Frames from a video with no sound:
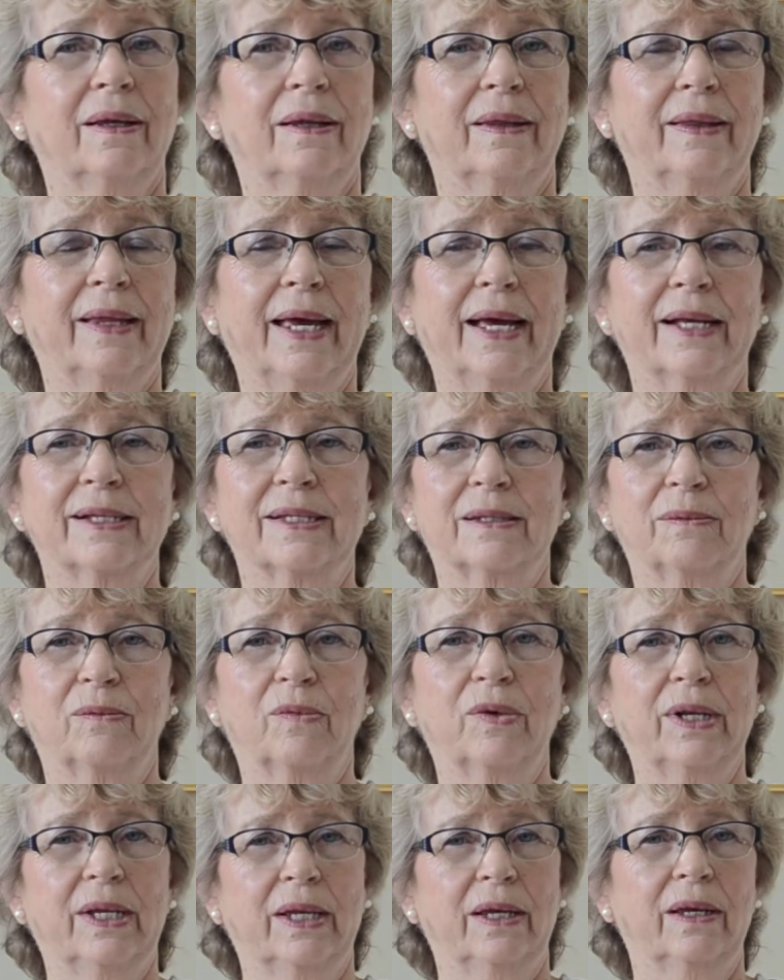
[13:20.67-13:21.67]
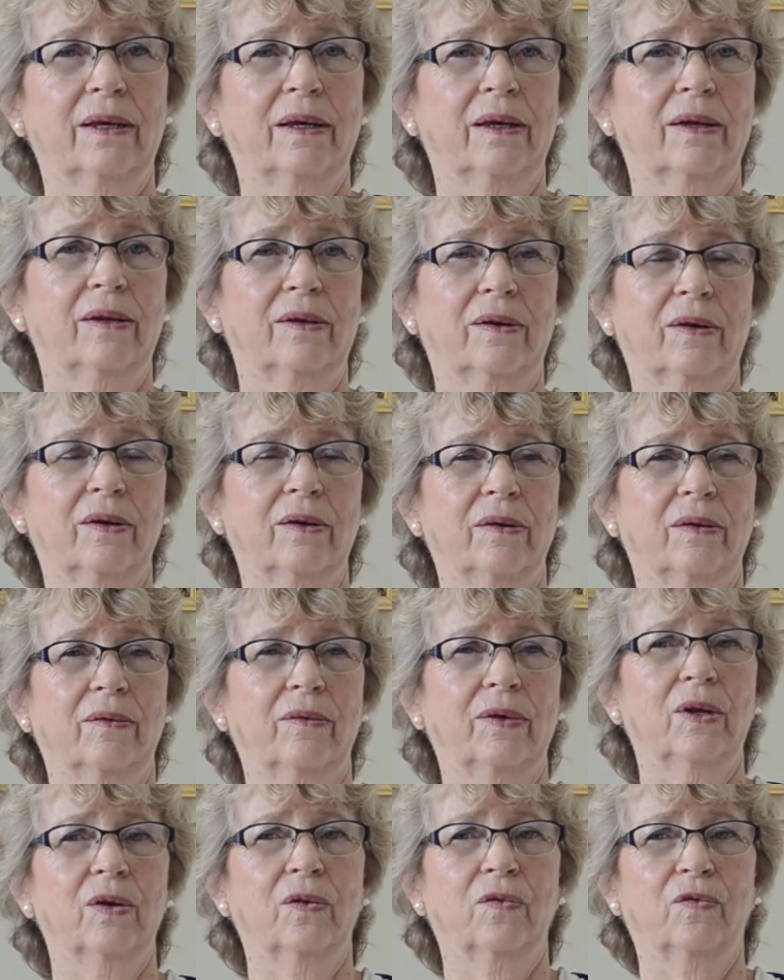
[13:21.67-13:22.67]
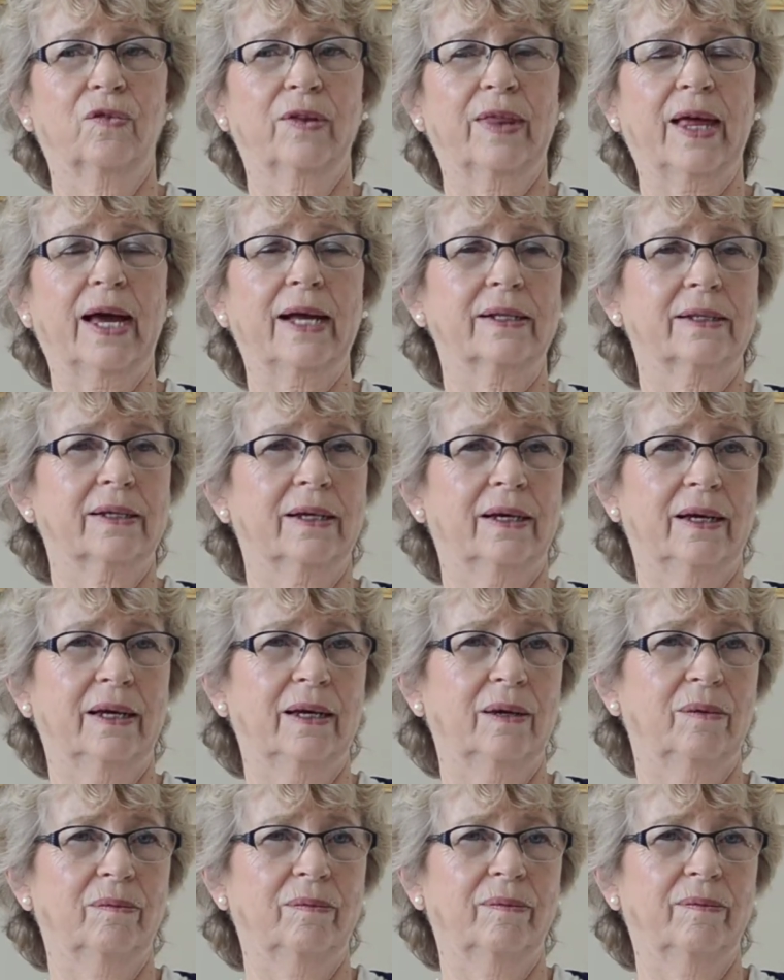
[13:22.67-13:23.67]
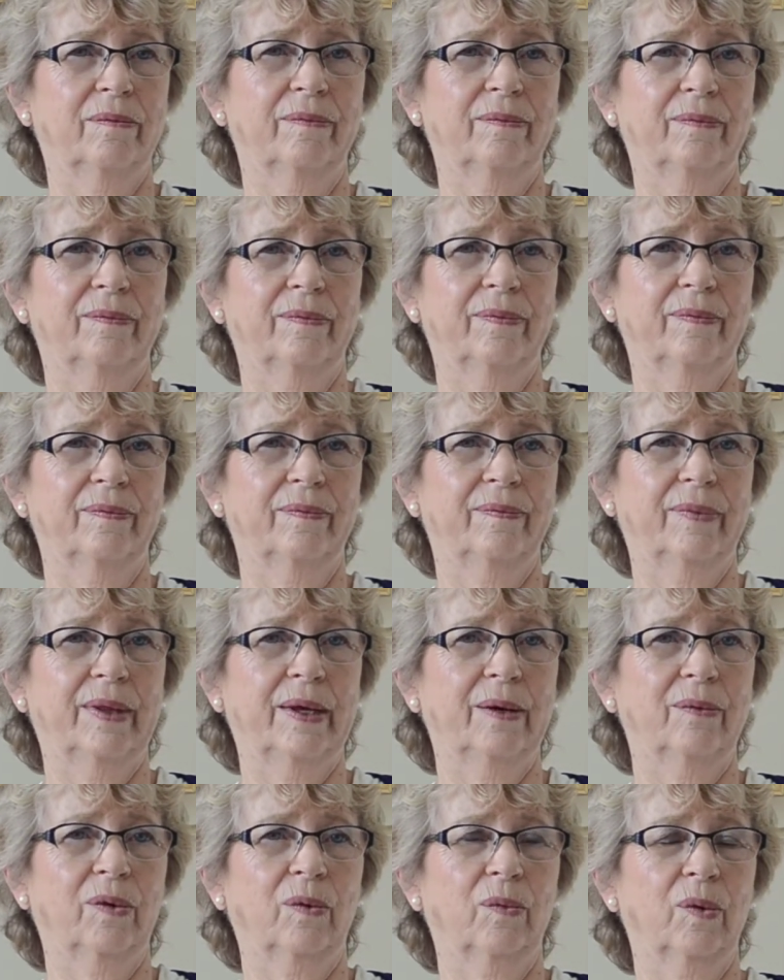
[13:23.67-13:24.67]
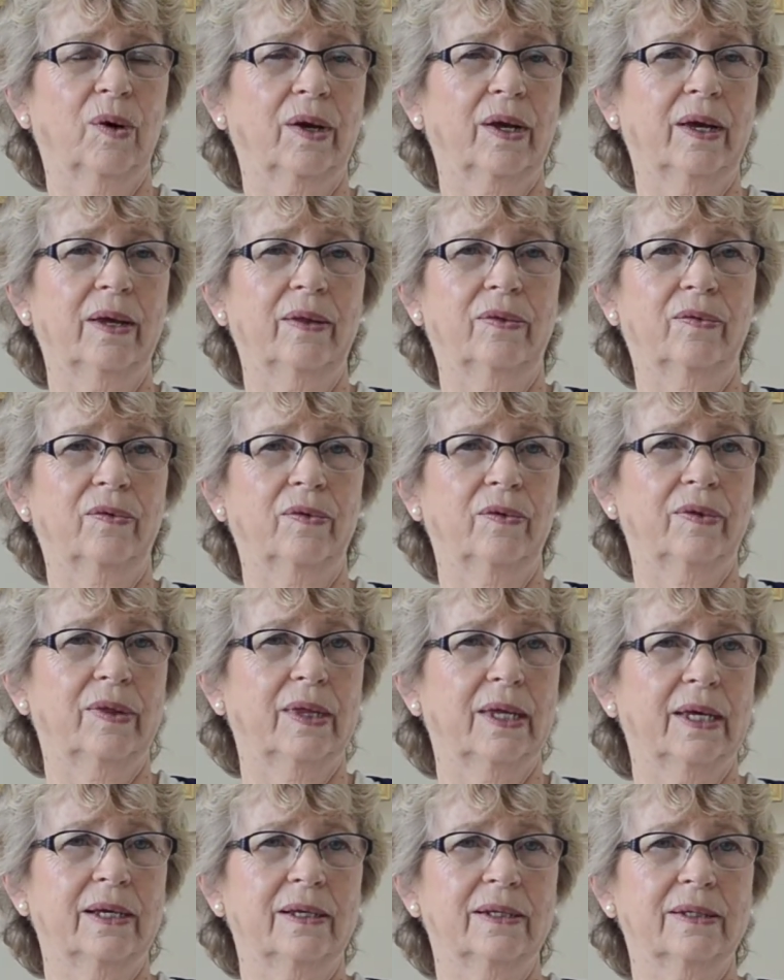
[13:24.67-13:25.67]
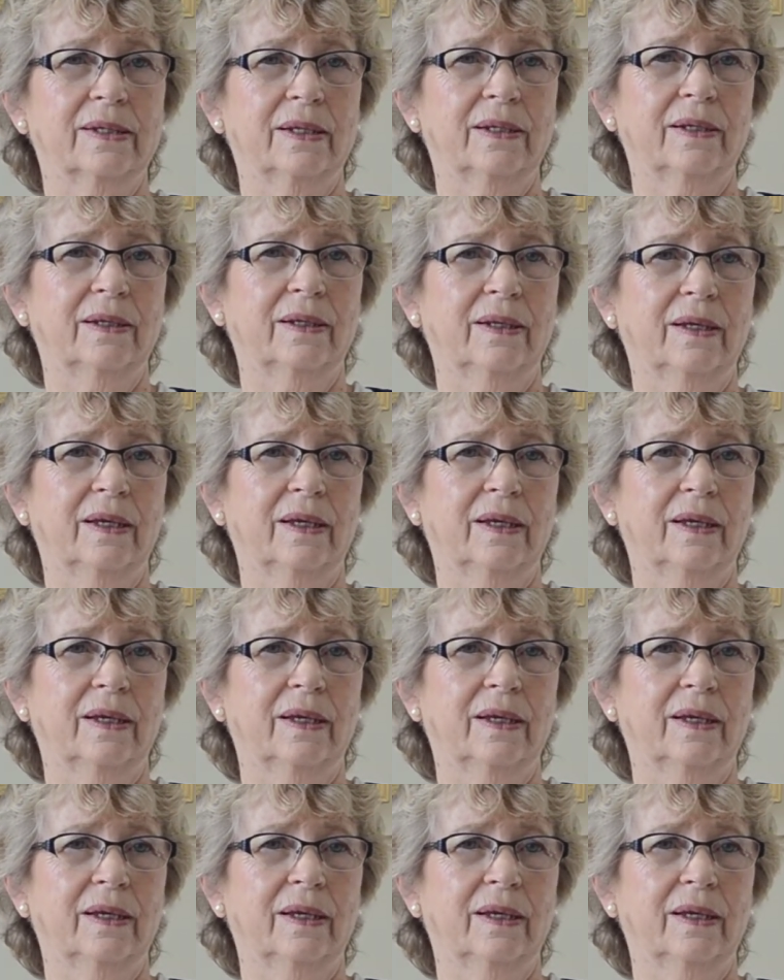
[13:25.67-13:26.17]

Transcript: they had some really good, you know, for that time, they were working through things. And